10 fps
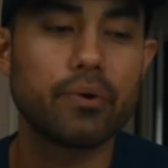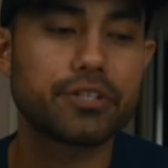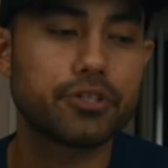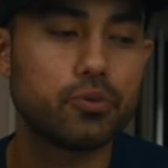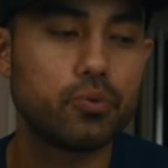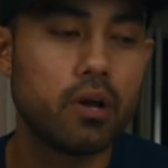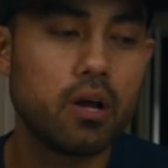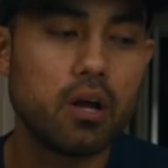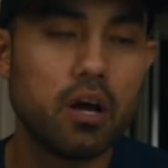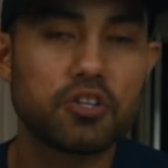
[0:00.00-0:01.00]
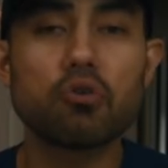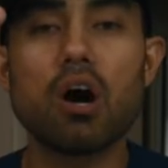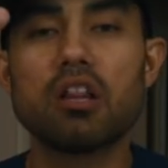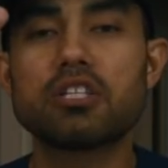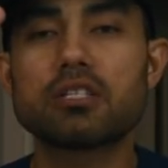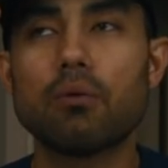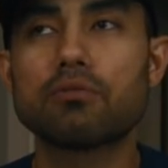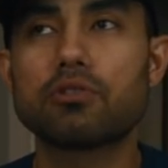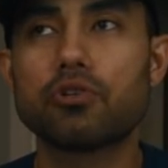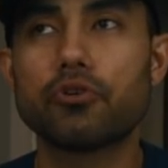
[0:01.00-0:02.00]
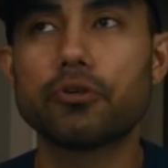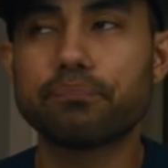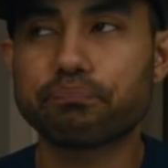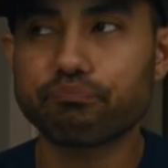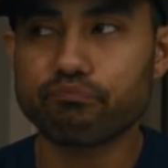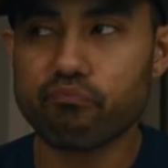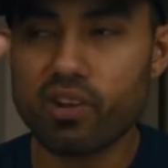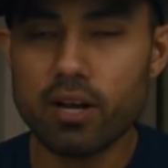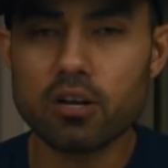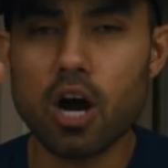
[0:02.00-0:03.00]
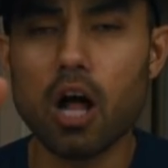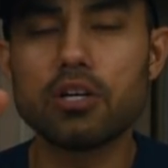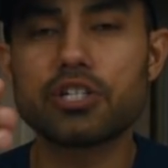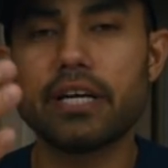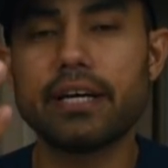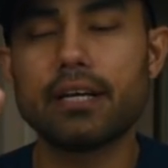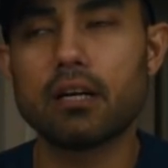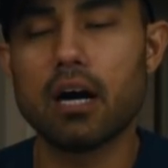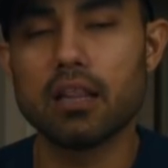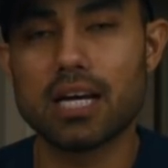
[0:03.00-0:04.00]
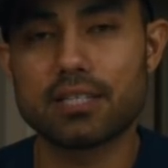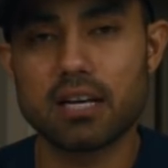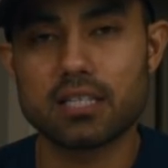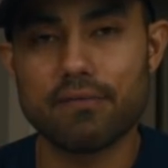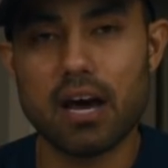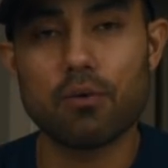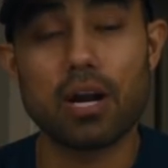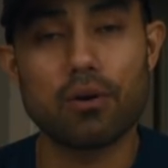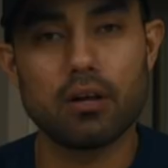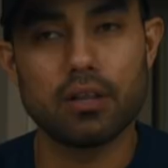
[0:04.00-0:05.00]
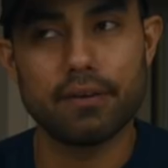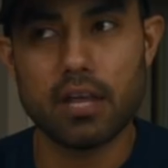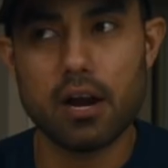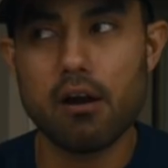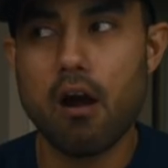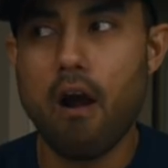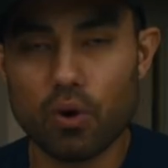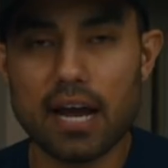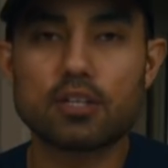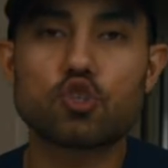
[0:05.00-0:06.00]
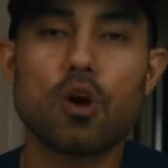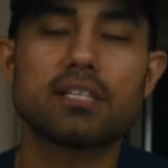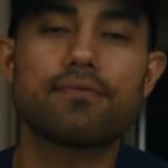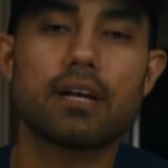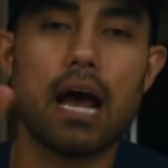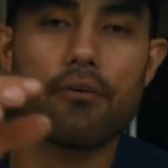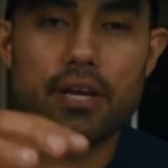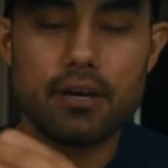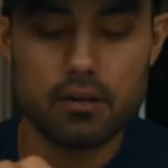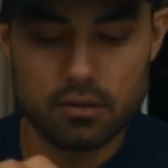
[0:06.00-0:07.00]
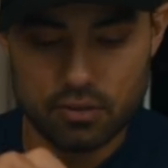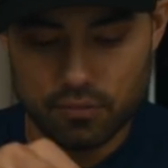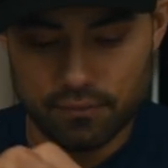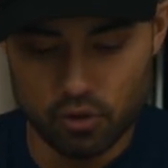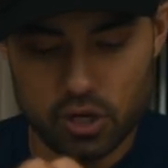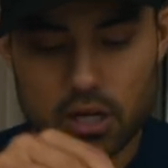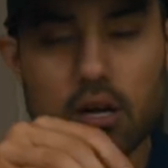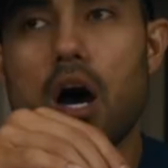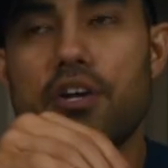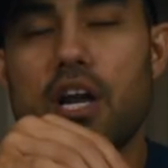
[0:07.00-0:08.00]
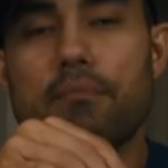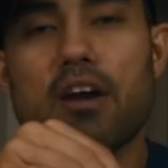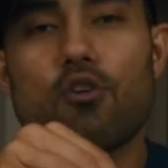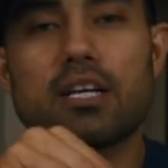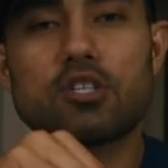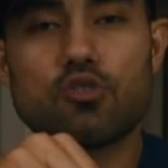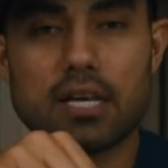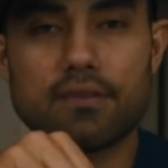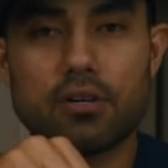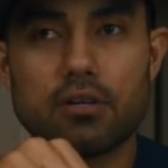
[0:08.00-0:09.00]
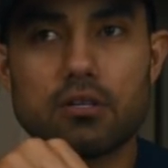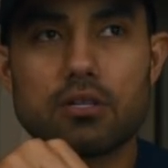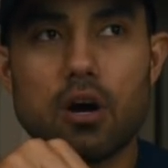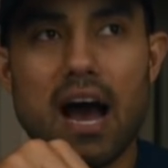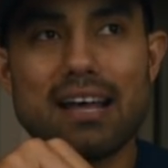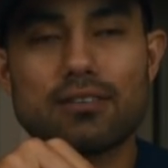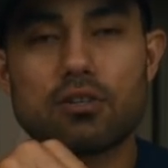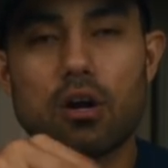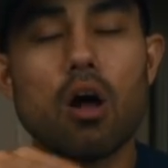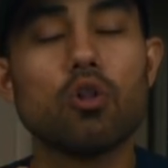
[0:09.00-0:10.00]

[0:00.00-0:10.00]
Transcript: I went to two colleges. I went to college in uh, Las Vegas, Nevada when I uh, lived there. When I transferred out here to Florida, uh, none of my credits transferred, so I had to start